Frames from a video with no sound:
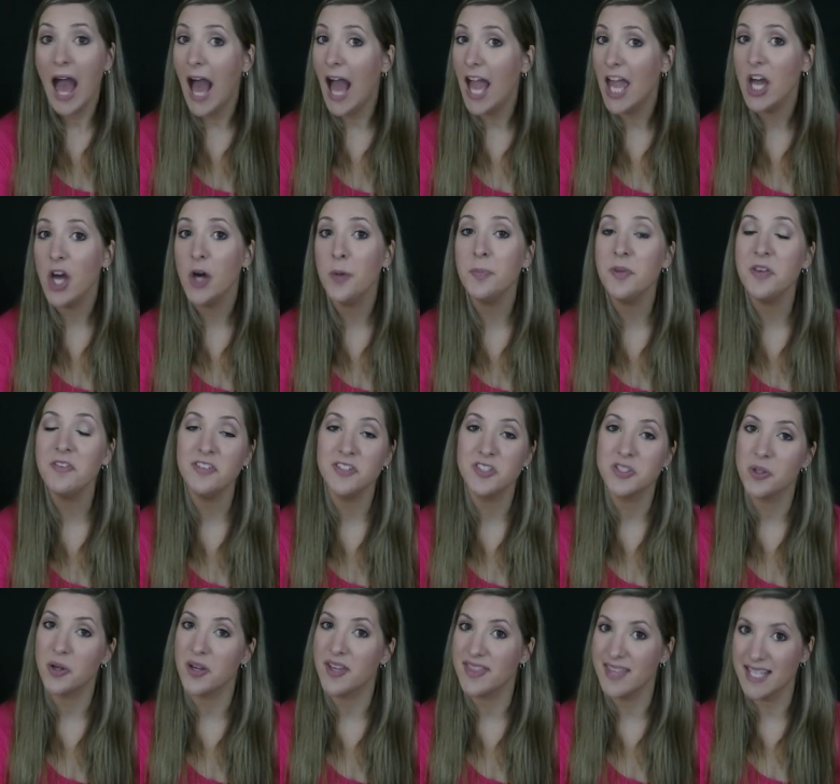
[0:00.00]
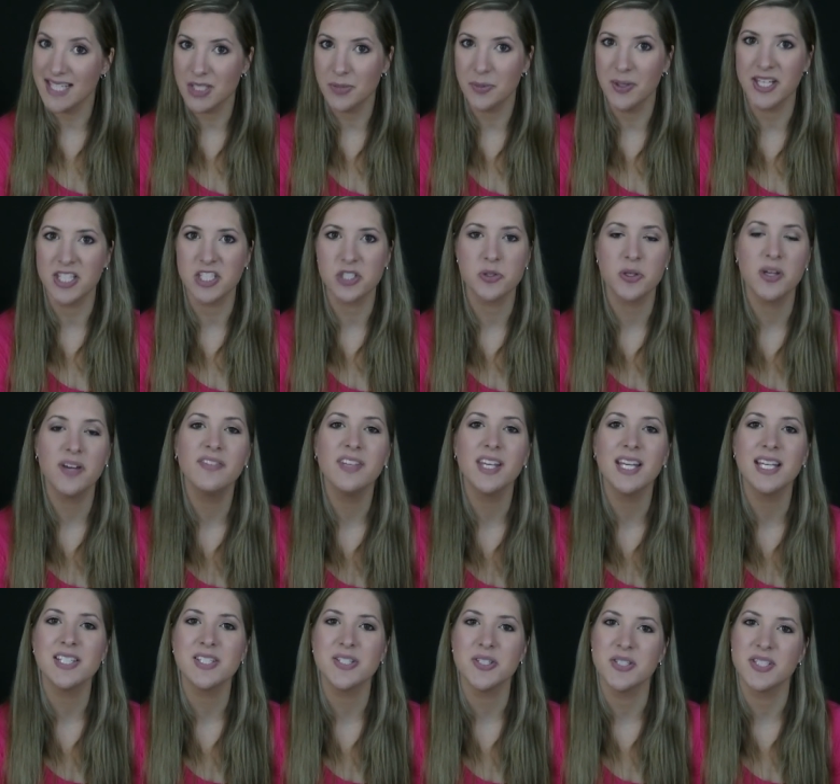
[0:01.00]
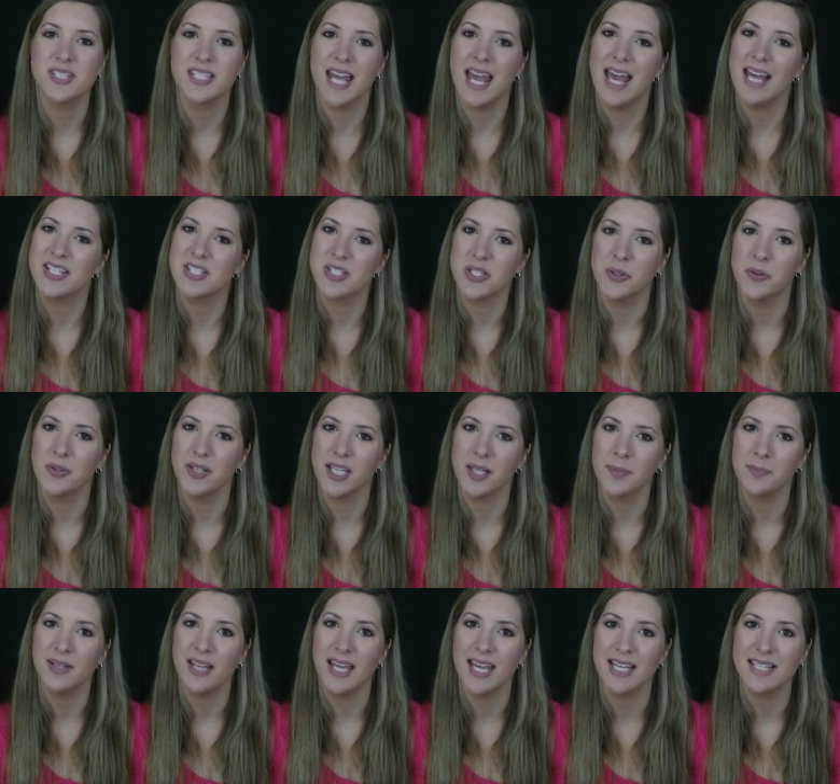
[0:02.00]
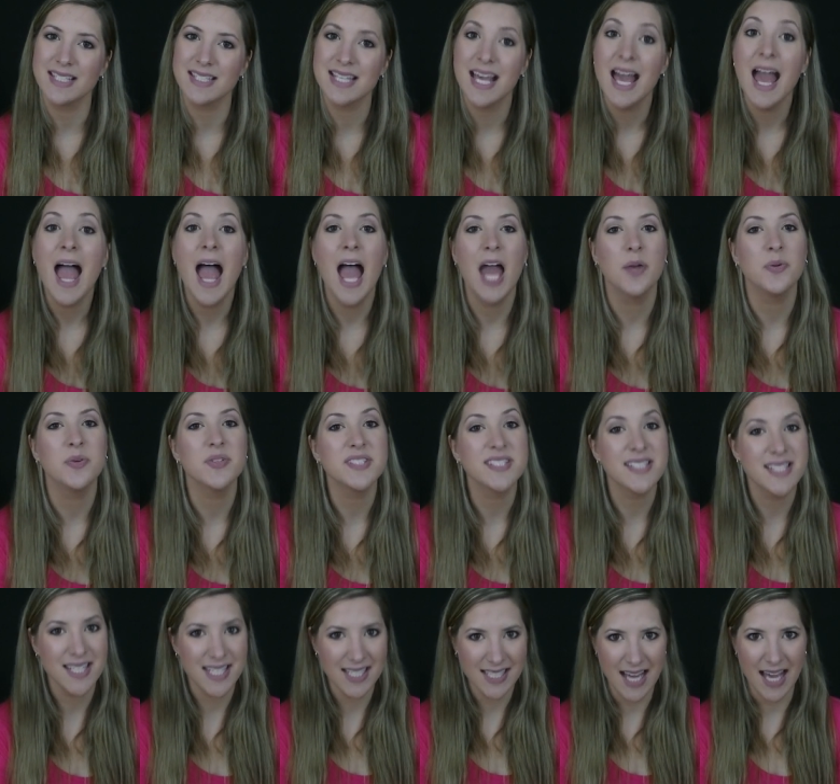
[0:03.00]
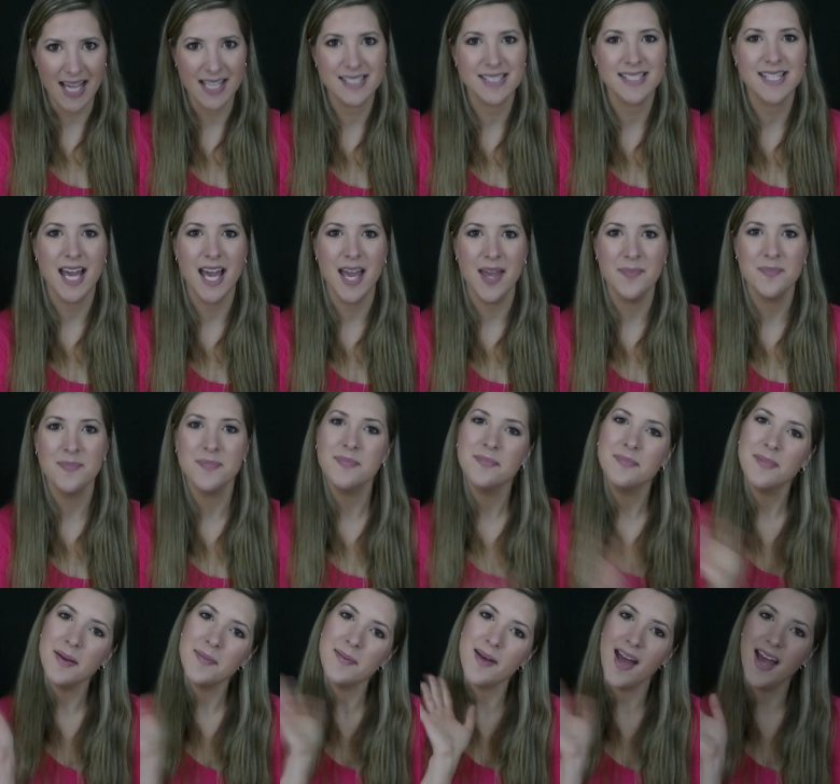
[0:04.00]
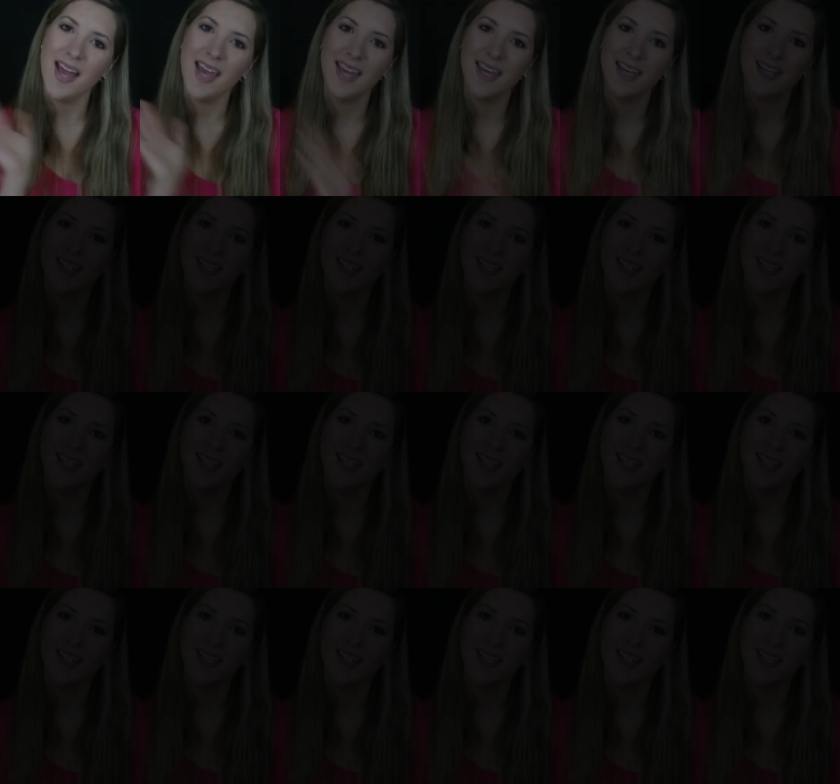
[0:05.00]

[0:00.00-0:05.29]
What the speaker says: I hope you've enjoyed this week's Trivia Tuesday at Touring Plans, and we'll see you next time. Bye-bye!